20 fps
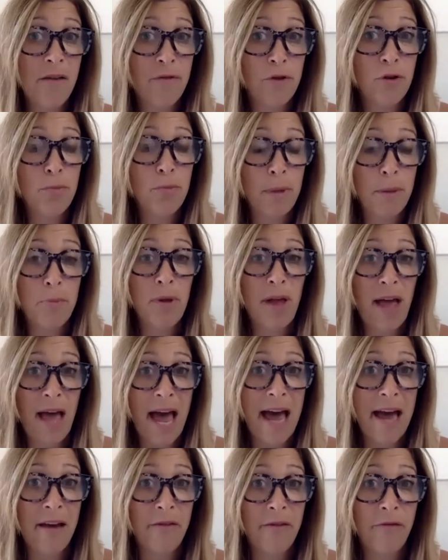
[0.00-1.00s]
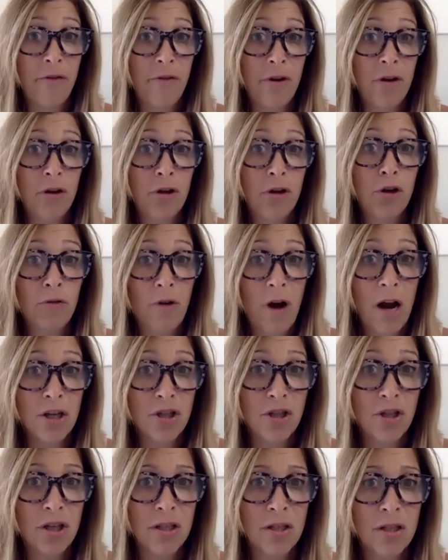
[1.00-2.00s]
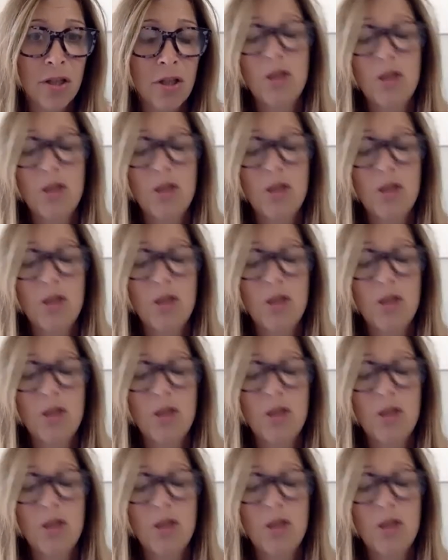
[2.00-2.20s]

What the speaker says: of those people have garages.